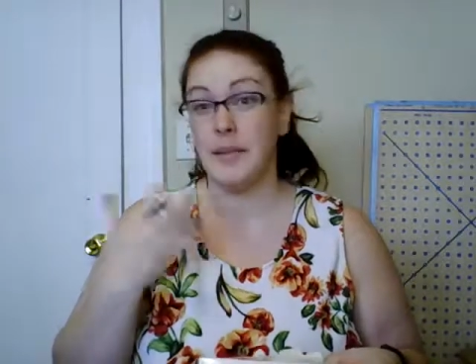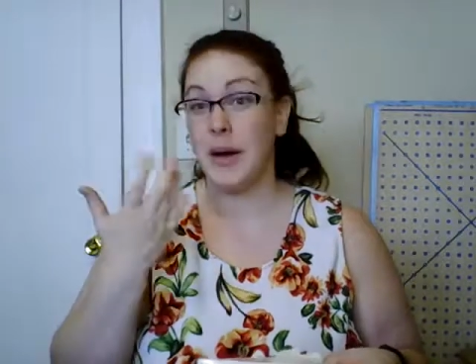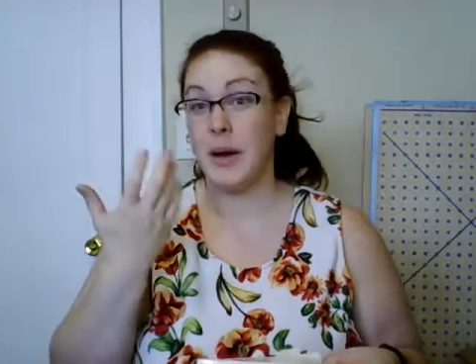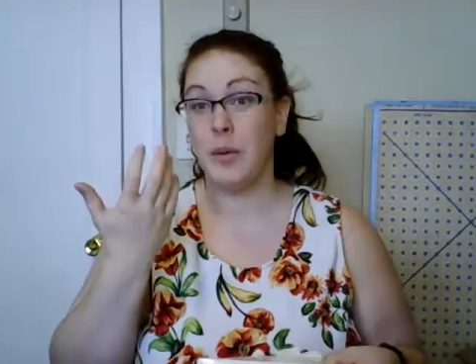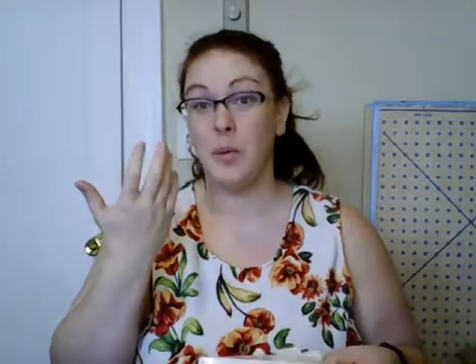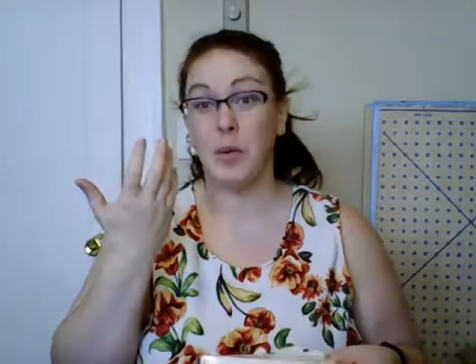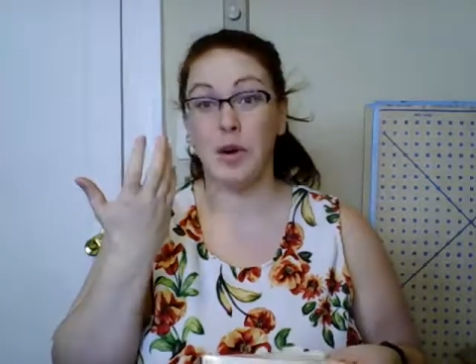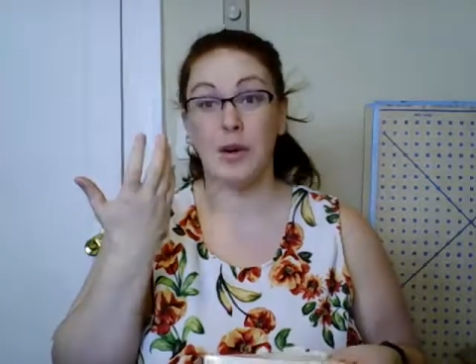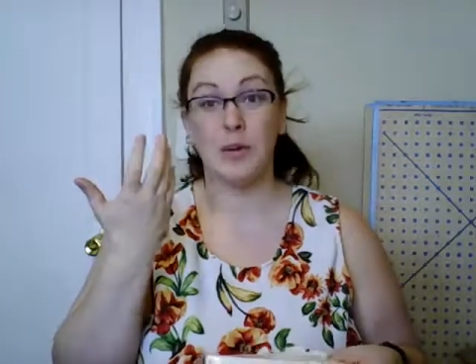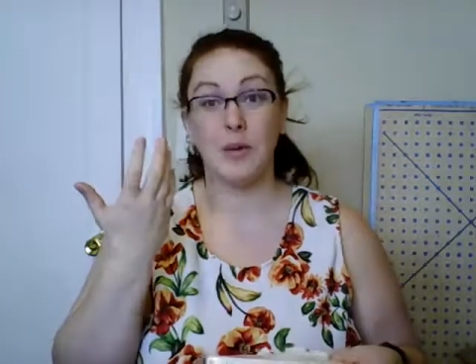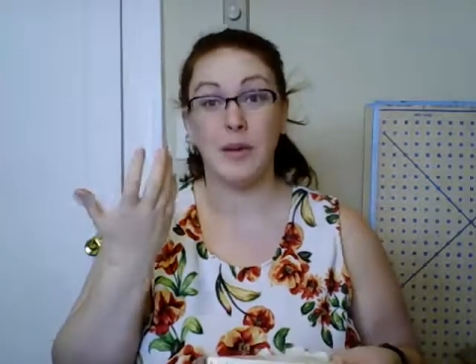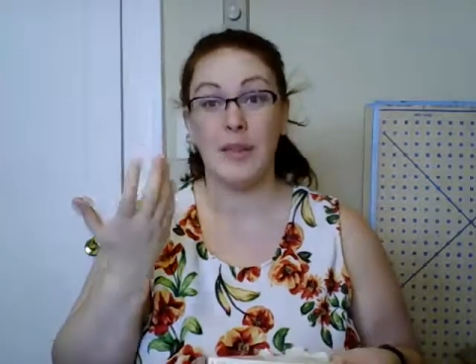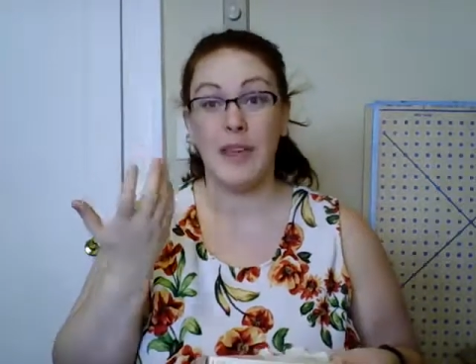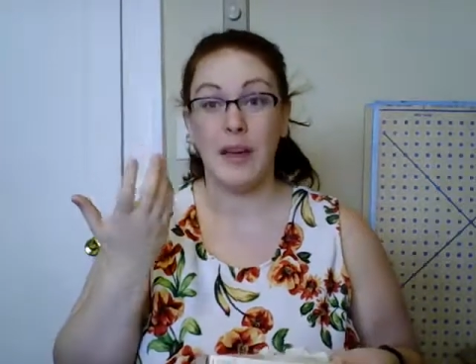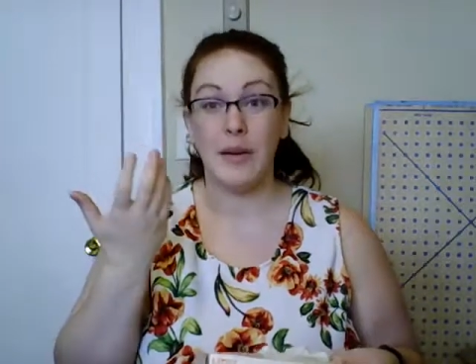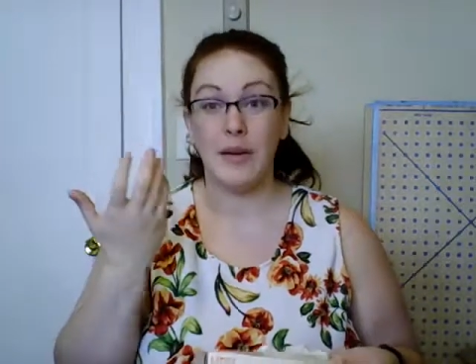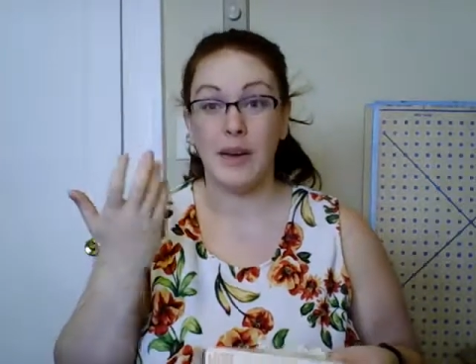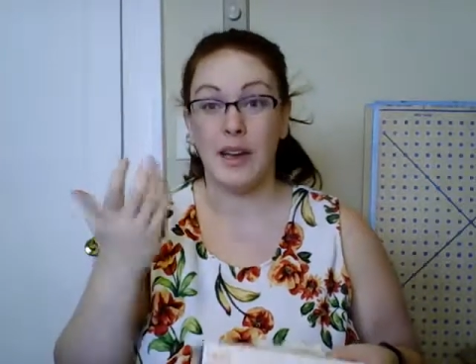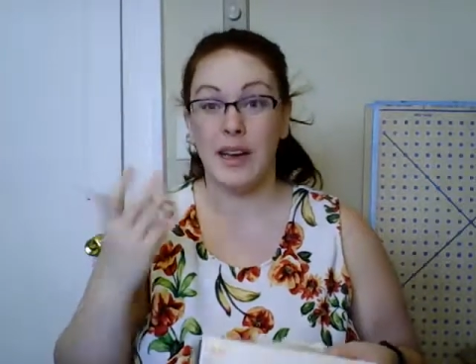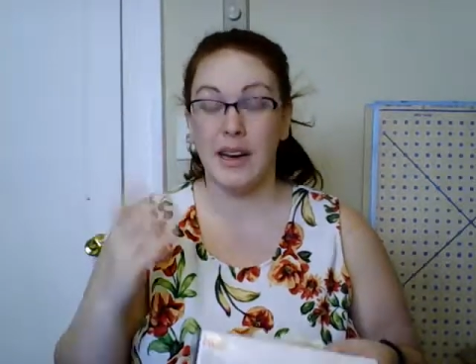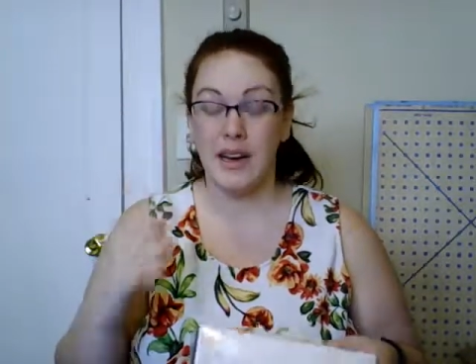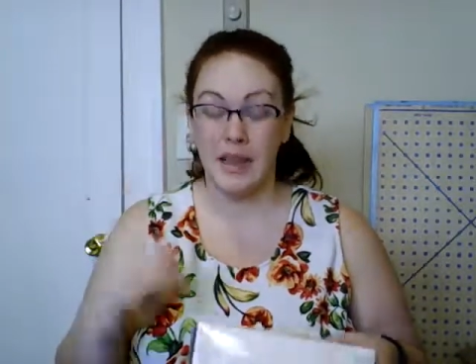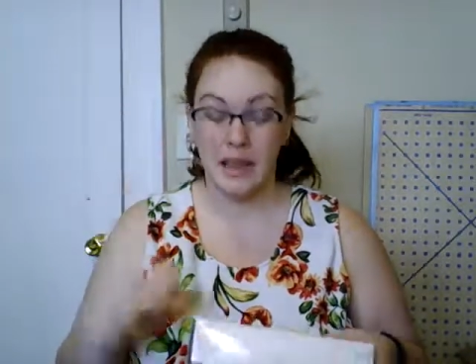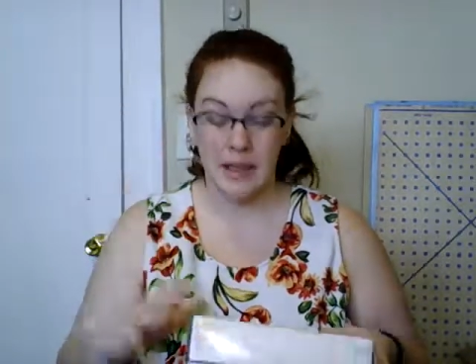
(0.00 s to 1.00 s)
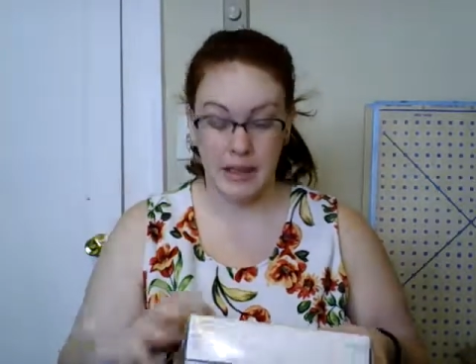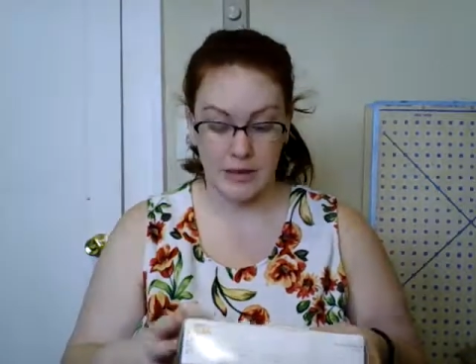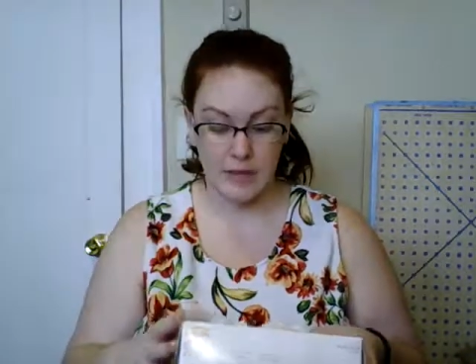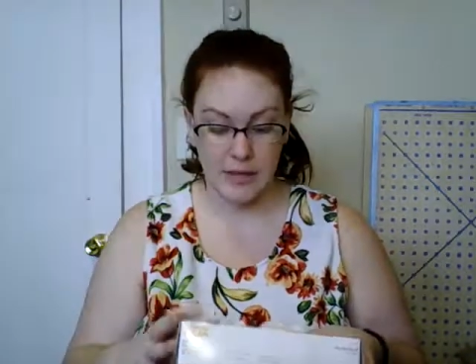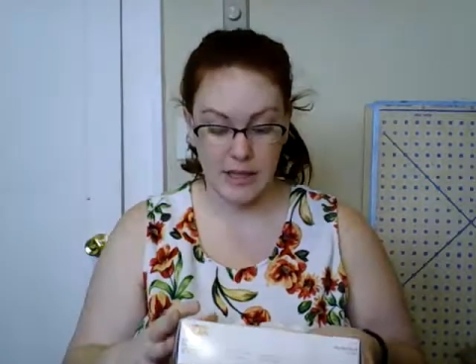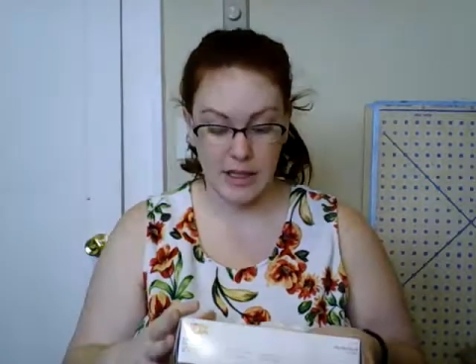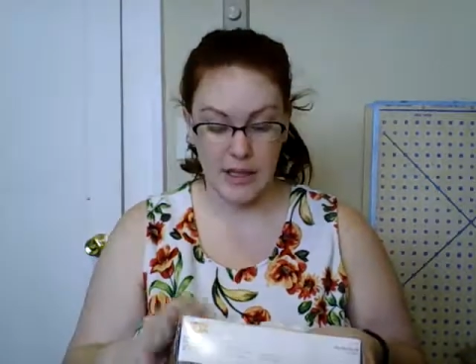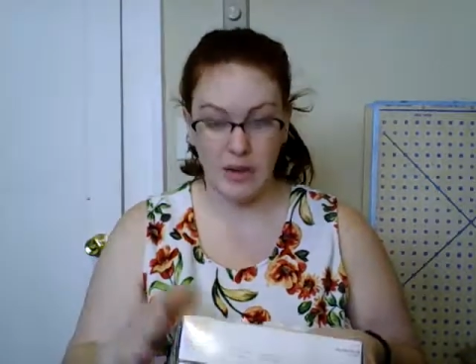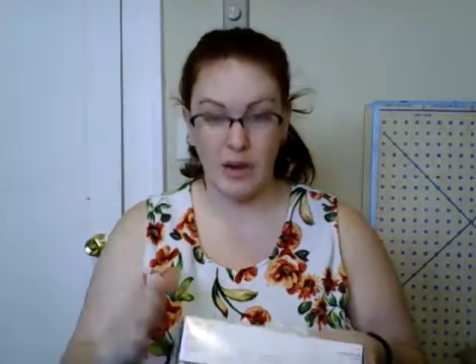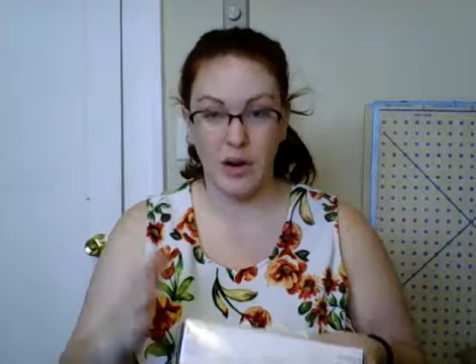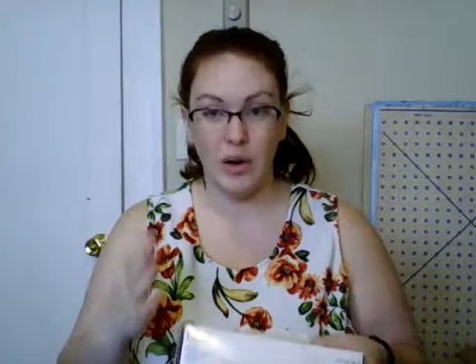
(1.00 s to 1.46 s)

I worked without any gloves at